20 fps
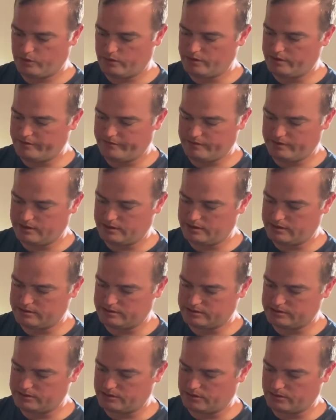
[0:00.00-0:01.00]
you even get to
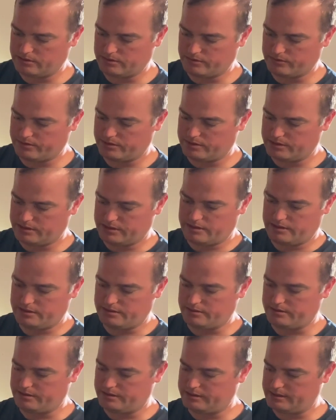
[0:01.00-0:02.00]
starting to running it
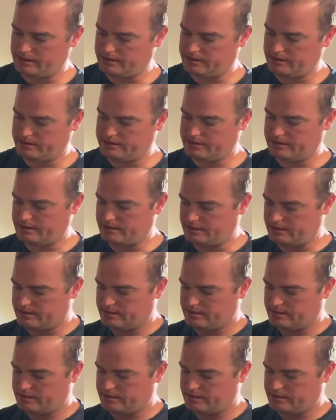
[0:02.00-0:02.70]
or anything like that.